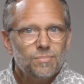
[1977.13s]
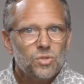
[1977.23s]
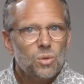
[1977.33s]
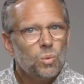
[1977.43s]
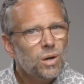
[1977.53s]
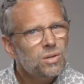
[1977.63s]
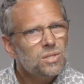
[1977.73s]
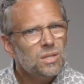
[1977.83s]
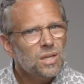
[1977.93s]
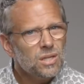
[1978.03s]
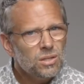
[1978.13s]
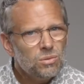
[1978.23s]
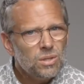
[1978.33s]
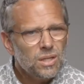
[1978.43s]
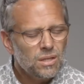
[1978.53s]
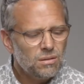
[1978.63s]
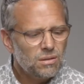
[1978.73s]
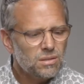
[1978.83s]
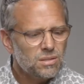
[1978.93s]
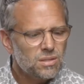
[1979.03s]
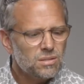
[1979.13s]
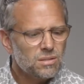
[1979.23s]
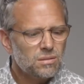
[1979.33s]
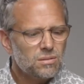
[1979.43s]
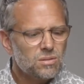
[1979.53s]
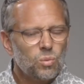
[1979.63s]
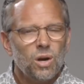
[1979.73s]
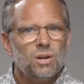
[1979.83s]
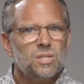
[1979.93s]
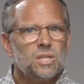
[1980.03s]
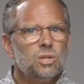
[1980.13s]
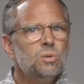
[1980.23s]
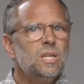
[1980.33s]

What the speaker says: So where is it that you need assistance? Where is it you